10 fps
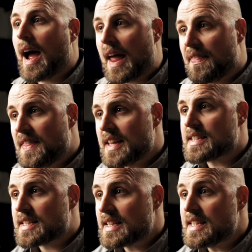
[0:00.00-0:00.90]
And
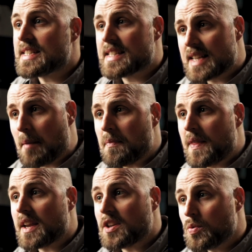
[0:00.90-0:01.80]
this is
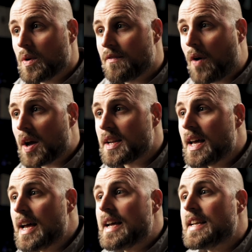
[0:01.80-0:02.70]
something to avoid,
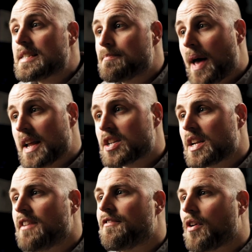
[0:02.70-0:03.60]

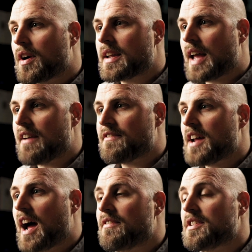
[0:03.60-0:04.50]
especially for cave
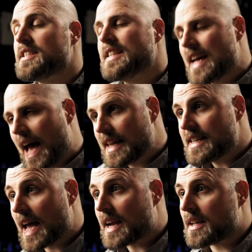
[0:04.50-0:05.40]
divers and
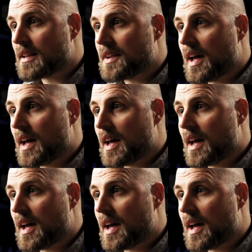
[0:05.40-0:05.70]
technical